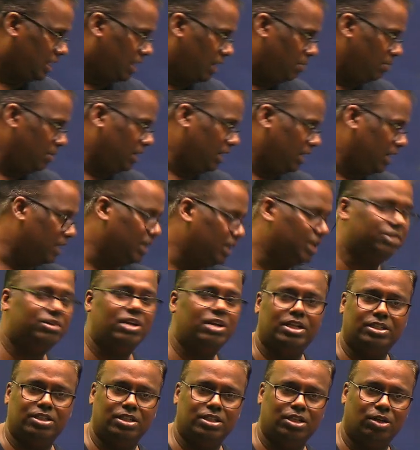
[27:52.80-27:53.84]
and get
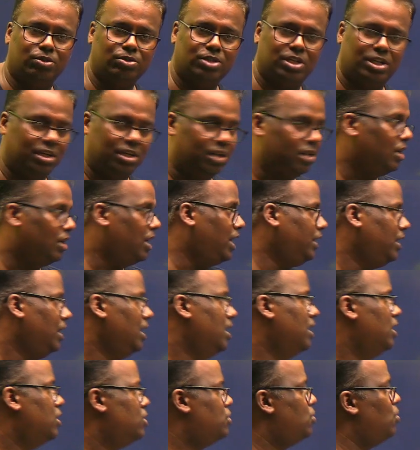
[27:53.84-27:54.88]
attracted out here. Like,
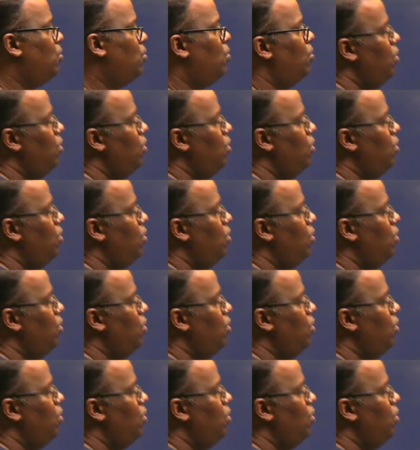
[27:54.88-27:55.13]
so